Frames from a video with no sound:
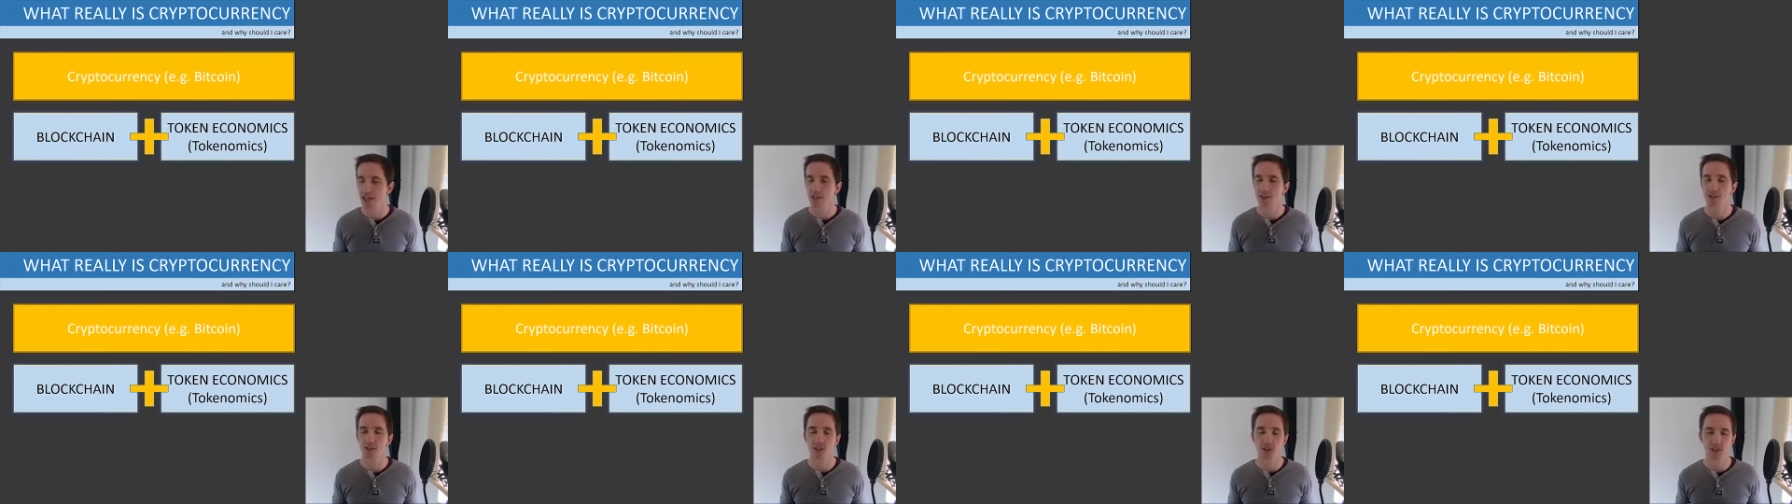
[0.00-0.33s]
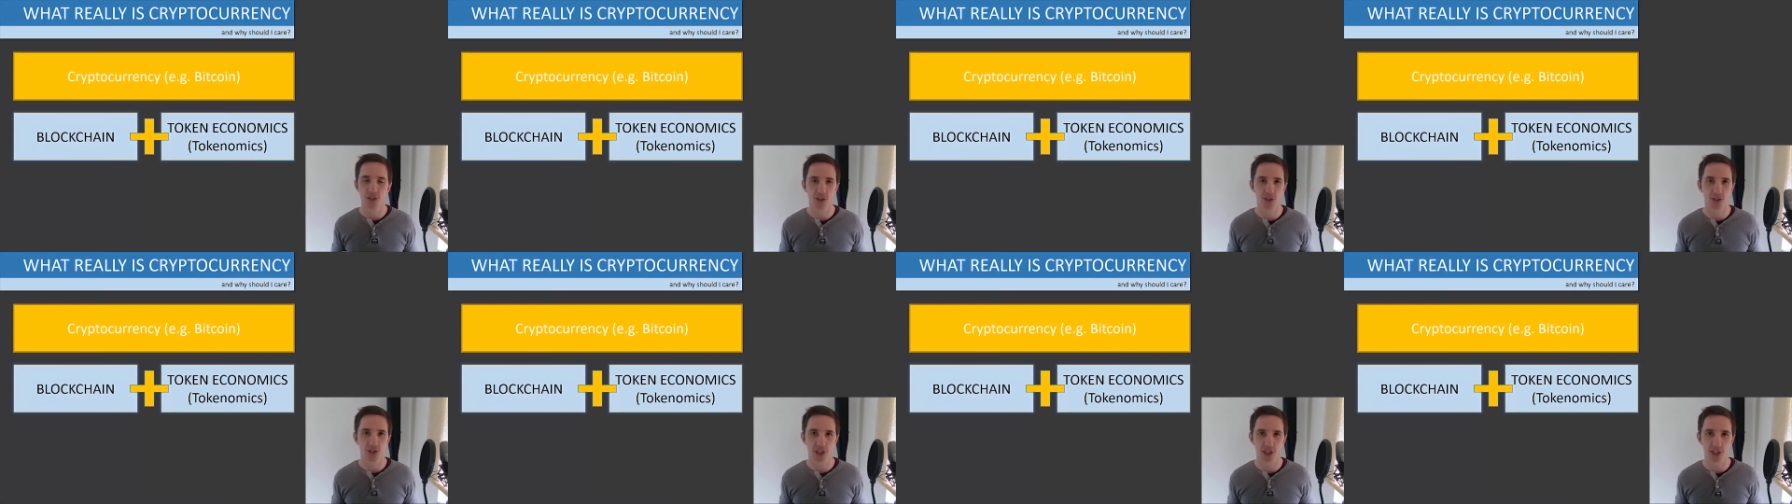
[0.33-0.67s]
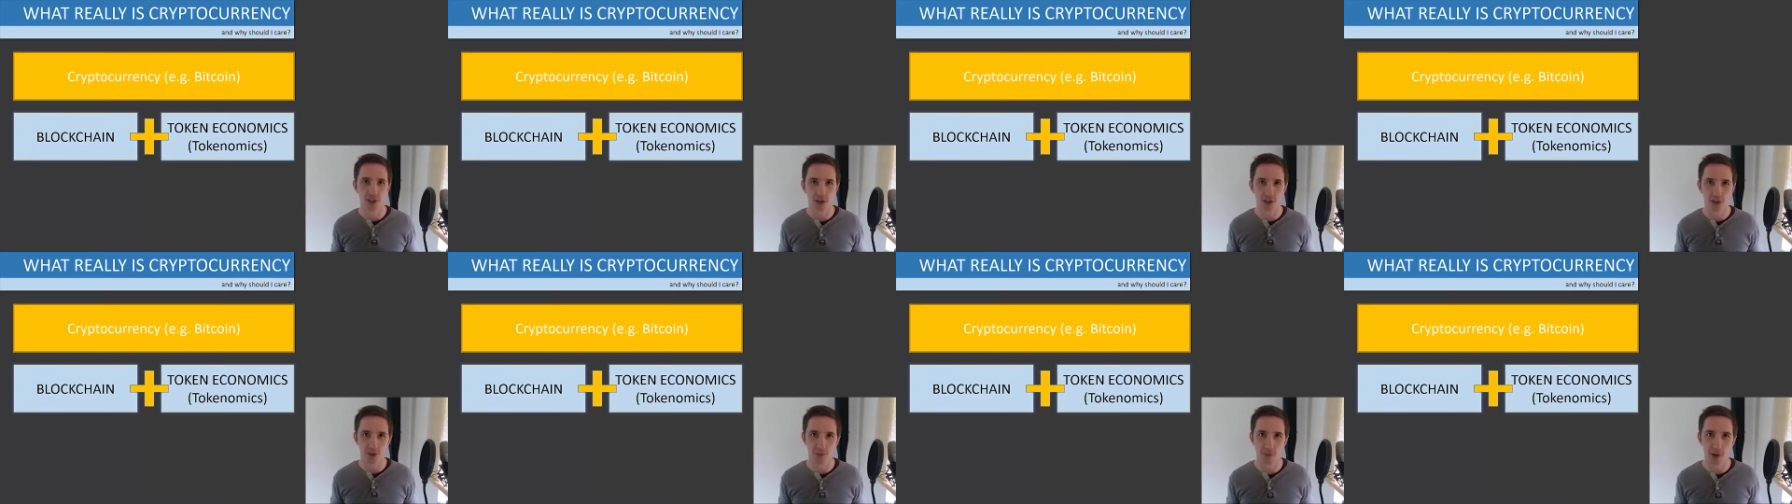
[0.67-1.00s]
Satoshi
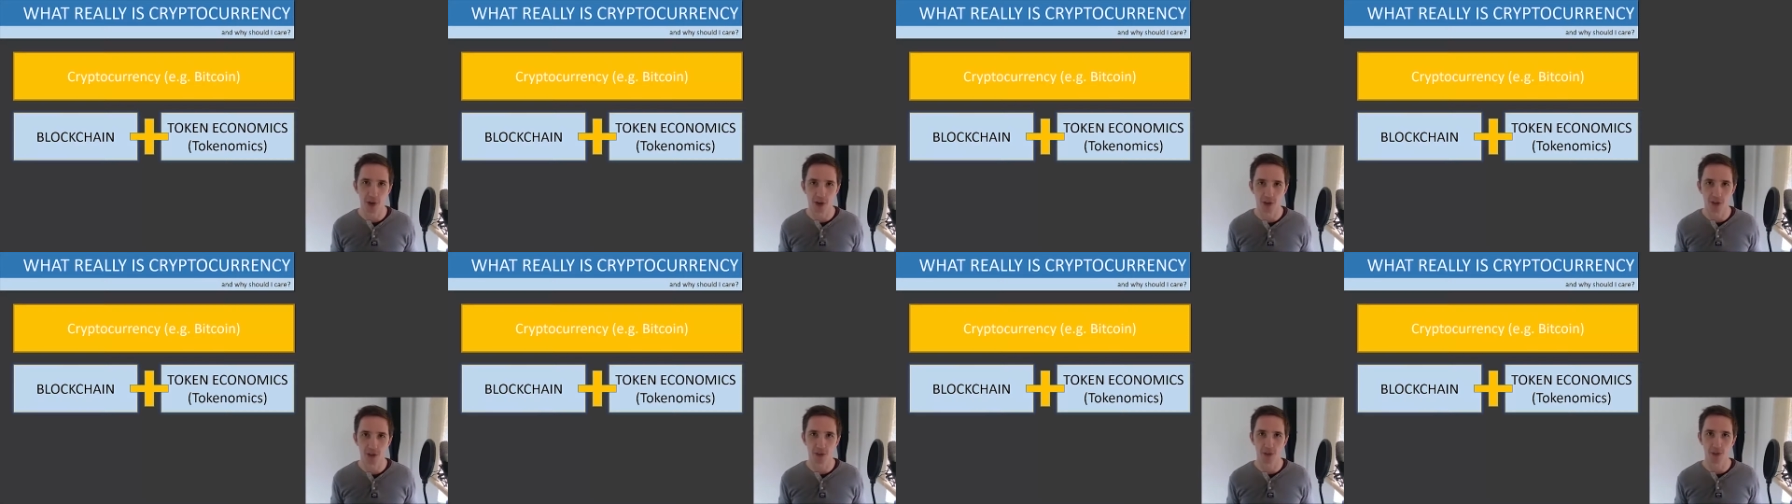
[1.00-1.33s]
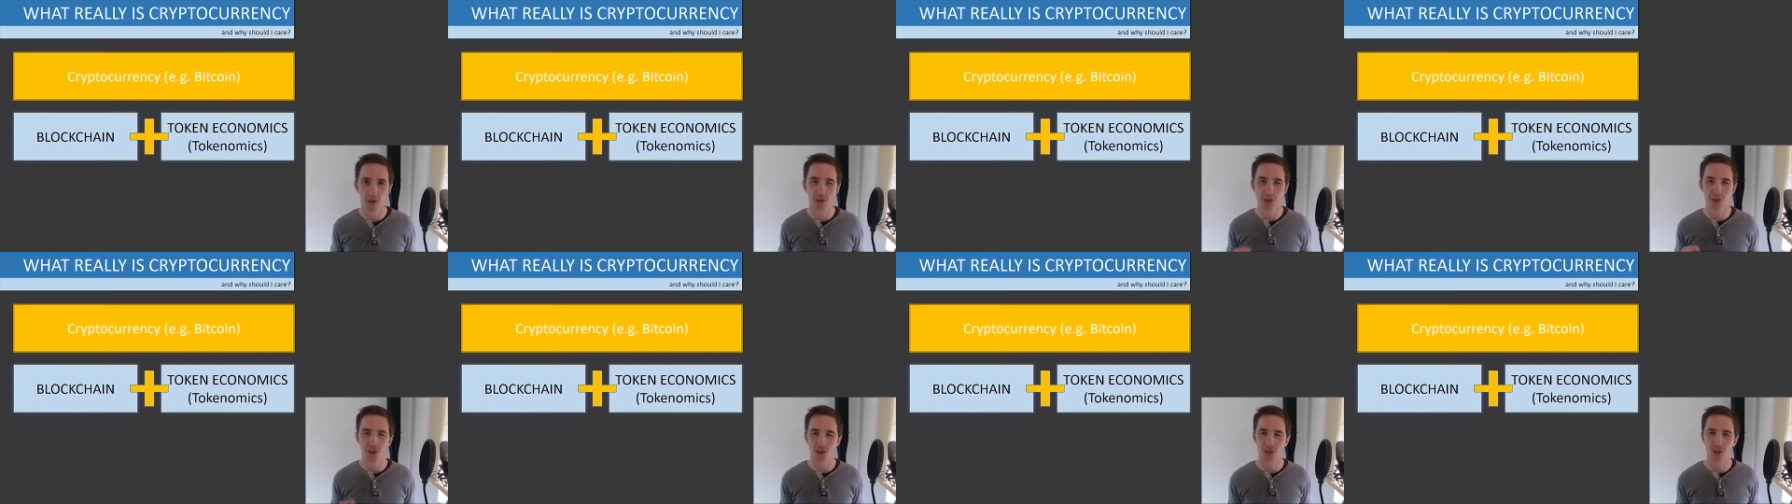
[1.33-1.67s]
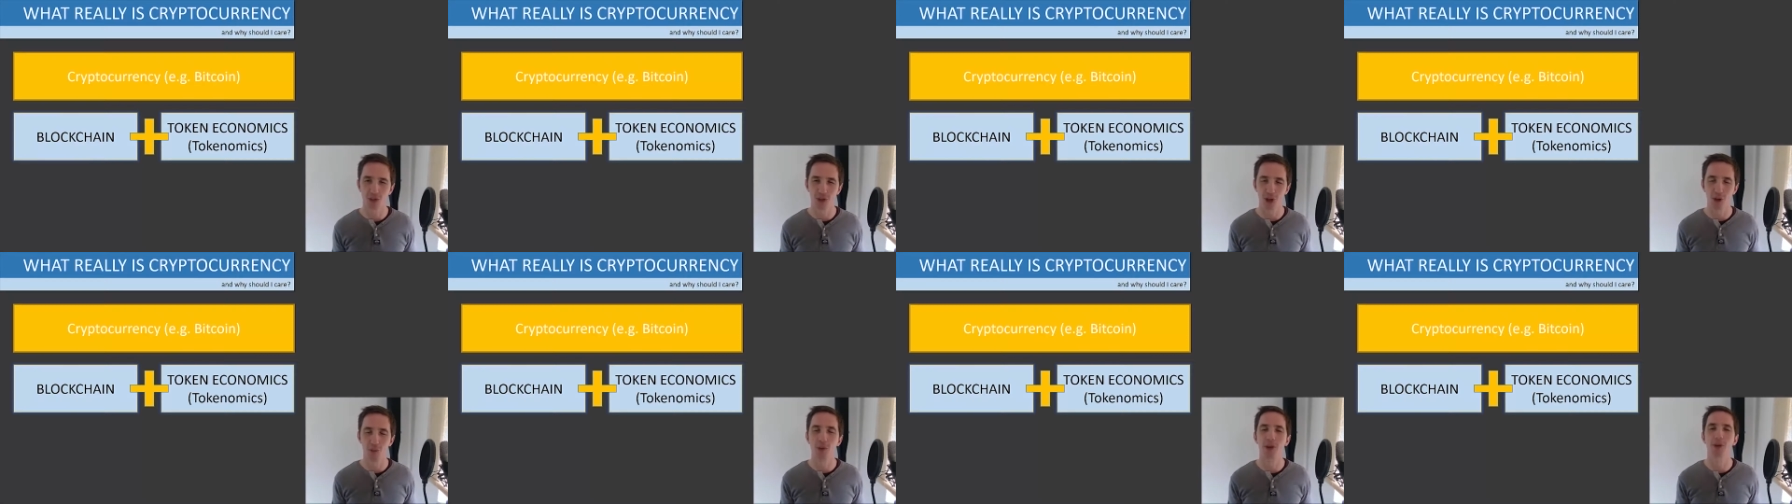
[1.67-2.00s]
Nakamoto, who
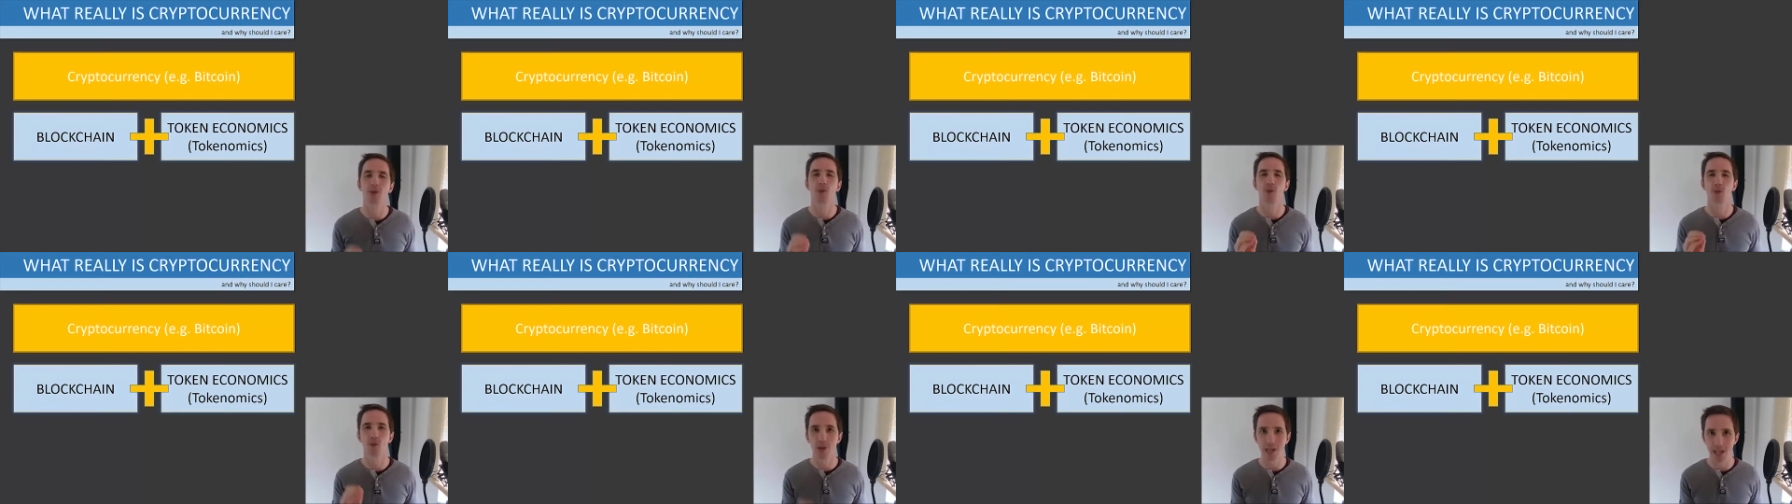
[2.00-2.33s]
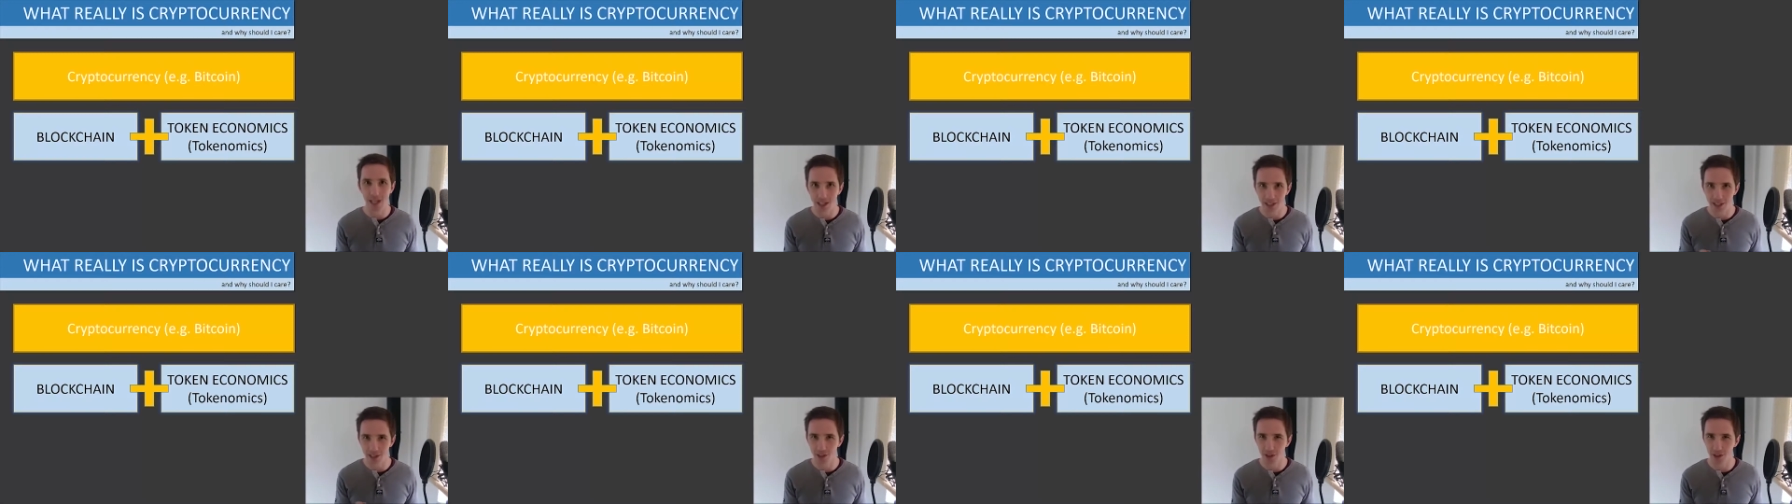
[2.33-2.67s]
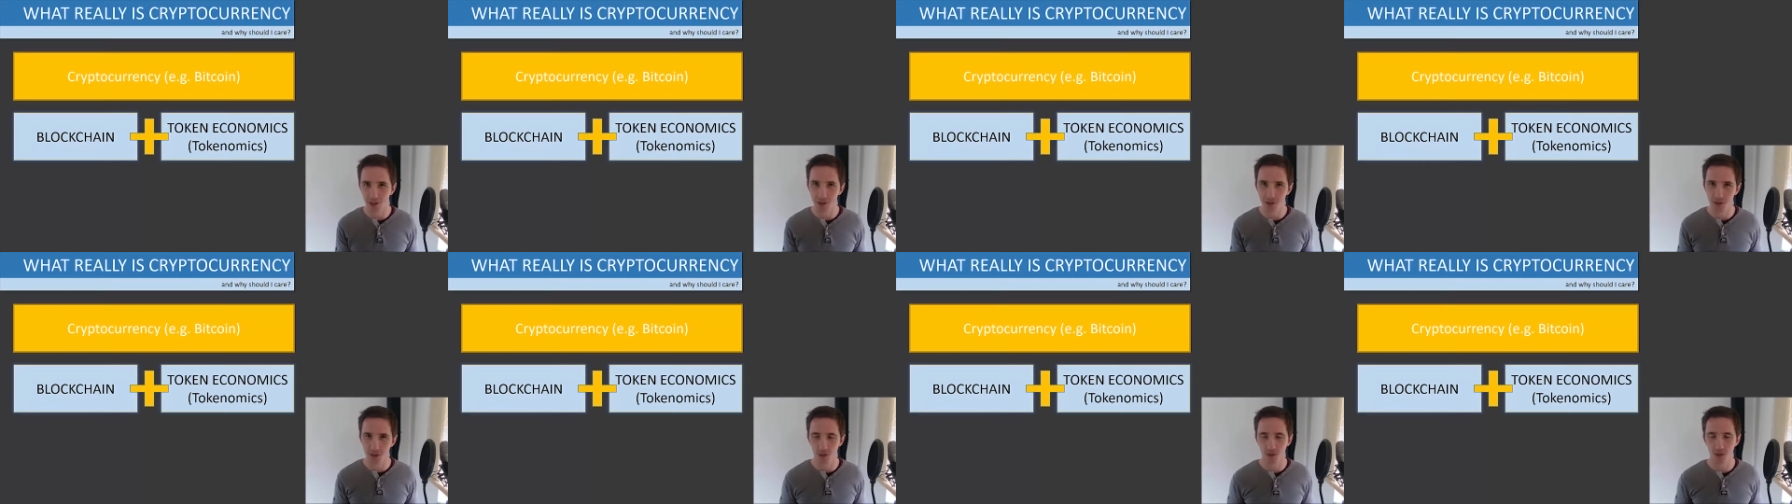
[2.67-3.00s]
still no one really
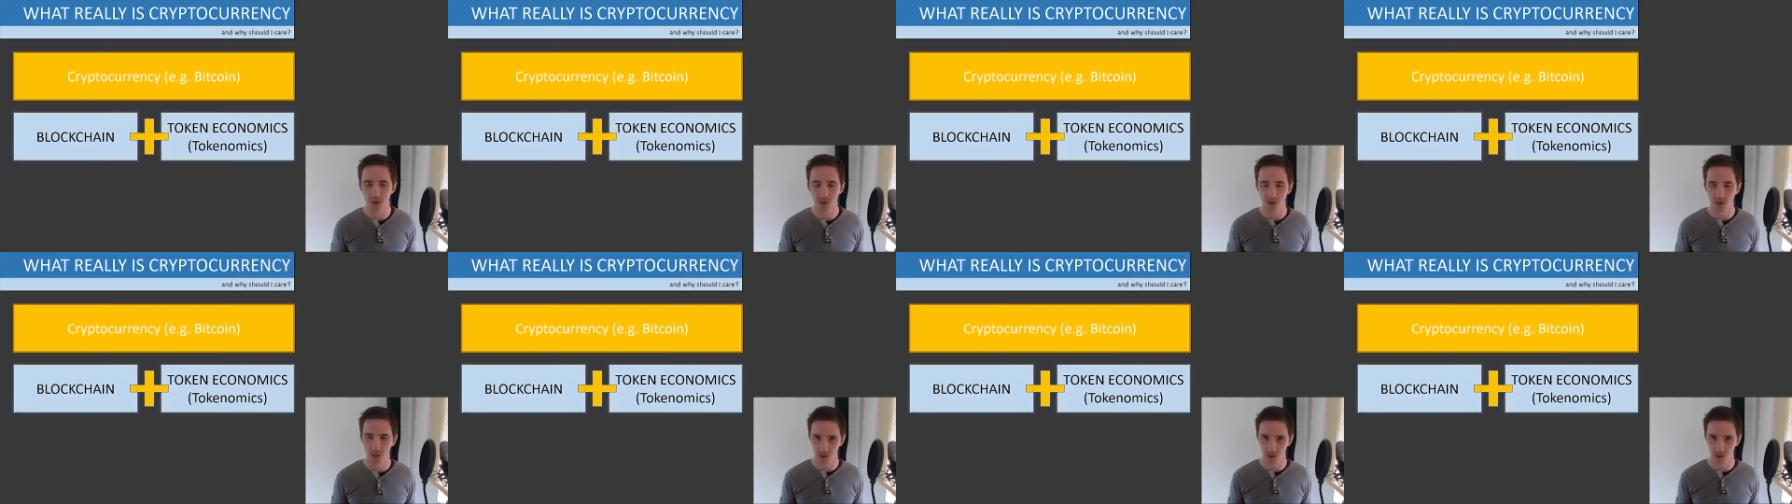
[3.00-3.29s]
knows who